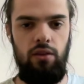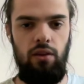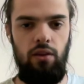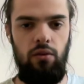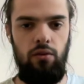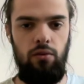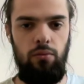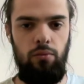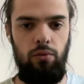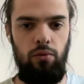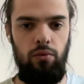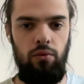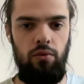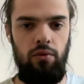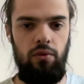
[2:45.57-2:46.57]

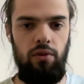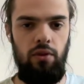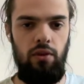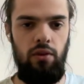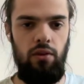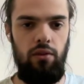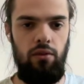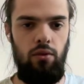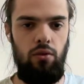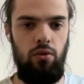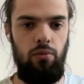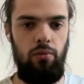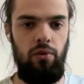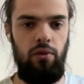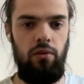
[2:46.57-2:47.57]
output the
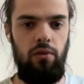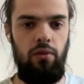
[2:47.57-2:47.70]
document